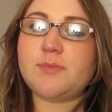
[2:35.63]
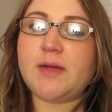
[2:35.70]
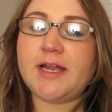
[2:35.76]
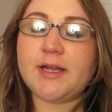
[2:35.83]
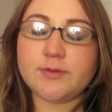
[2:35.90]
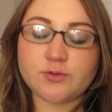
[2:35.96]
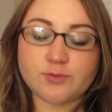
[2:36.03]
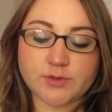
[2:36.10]
My
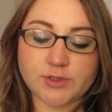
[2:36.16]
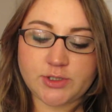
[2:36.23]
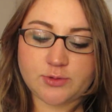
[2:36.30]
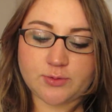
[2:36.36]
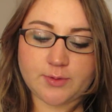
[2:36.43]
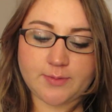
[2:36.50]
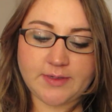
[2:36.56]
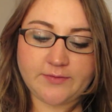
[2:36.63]
hair was really
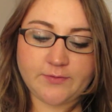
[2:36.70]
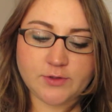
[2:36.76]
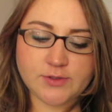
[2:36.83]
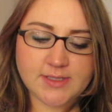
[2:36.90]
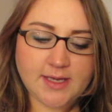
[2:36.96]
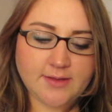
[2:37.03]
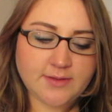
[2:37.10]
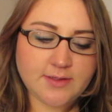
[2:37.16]
short when I
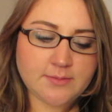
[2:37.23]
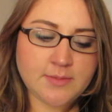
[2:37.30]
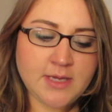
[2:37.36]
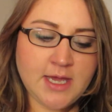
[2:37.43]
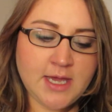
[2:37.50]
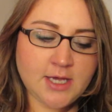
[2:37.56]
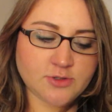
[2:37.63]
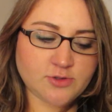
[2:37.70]
first got them,
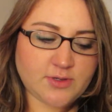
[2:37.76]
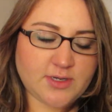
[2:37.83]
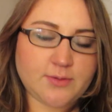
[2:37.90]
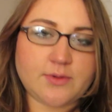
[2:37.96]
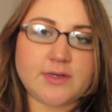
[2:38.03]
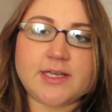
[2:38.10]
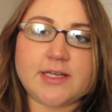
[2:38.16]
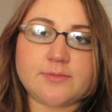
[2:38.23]
so I
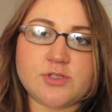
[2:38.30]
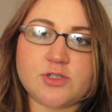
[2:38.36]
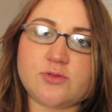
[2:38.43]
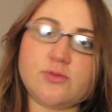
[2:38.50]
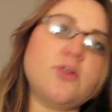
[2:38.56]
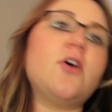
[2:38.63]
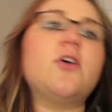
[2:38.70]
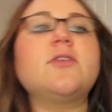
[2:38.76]
didn't want to get them
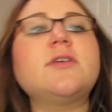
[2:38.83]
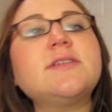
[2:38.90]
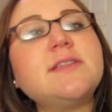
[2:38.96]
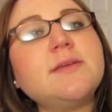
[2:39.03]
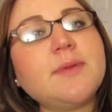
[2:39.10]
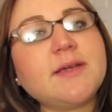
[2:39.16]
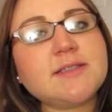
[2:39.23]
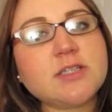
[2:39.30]
too long because
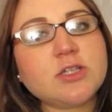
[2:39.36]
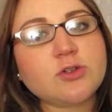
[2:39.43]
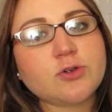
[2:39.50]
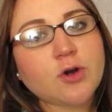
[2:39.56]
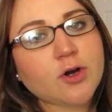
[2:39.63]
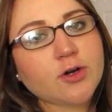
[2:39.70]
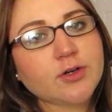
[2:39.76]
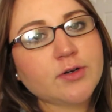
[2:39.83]
it makes it a
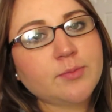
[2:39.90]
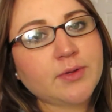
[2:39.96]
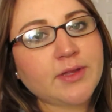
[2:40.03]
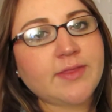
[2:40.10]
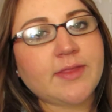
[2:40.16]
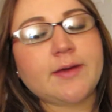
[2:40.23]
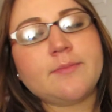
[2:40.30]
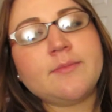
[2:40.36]
little harder to
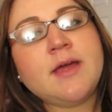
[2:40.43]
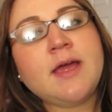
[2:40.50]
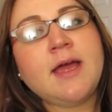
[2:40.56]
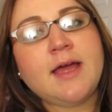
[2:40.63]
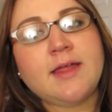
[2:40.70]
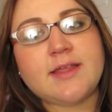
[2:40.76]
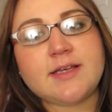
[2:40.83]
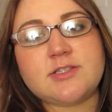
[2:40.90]
blend them.
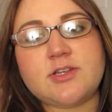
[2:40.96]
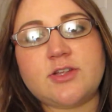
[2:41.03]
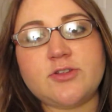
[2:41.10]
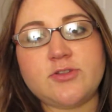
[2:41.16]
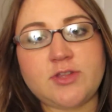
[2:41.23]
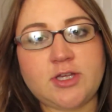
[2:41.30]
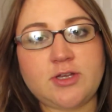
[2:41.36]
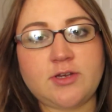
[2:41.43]
That's
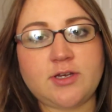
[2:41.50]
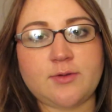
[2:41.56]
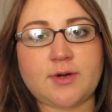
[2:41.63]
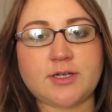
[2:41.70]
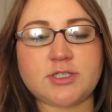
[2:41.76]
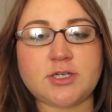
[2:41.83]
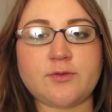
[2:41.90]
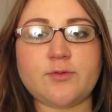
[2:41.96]
another thing you need to
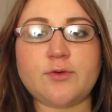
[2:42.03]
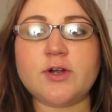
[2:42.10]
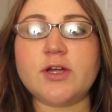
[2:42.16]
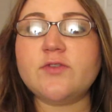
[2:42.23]
watch out for.